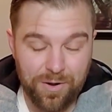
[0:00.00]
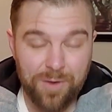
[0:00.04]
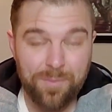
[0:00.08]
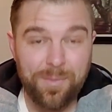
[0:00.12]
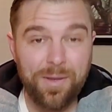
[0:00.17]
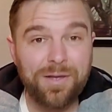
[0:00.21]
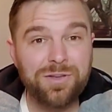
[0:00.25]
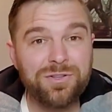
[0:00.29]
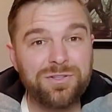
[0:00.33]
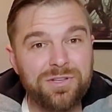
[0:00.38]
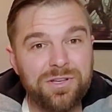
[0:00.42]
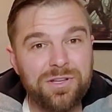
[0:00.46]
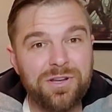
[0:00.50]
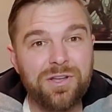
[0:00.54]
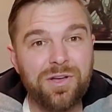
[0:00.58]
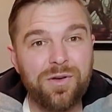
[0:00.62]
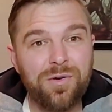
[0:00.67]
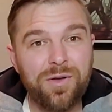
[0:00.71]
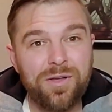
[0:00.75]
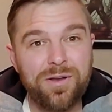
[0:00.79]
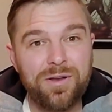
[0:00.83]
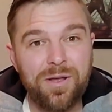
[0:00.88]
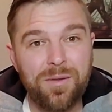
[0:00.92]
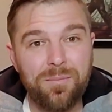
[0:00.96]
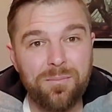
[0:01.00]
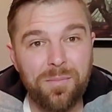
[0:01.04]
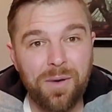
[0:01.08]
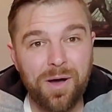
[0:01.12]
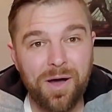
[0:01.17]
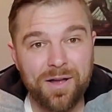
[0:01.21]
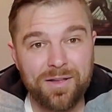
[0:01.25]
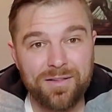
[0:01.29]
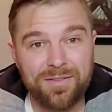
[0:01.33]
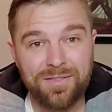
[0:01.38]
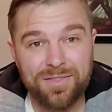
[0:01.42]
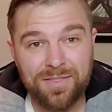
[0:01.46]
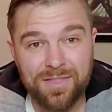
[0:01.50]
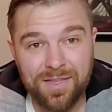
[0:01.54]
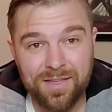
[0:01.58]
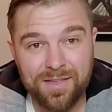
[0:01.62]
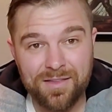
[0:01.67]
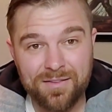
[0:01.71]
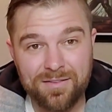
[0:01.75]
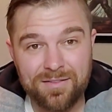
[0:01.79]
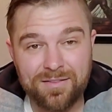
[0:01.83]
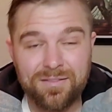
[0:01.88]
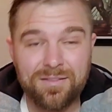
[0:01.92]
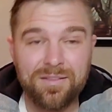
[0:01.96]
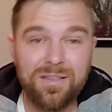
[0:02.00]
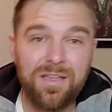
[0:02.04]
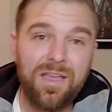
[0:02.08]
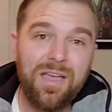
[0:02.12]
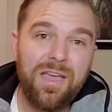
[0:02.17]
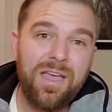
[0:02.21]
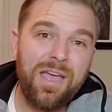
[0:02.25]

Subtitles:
I'm actually going to go ahead and unbox this